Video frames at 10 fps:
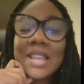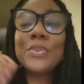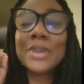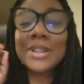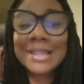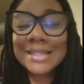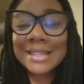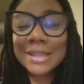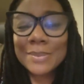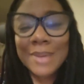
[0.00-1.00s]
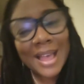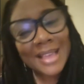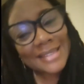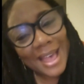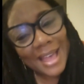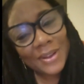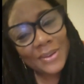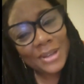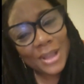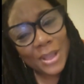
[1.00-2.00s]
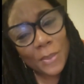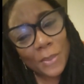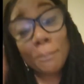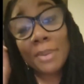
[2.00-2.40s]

Realistically wise, I don't know.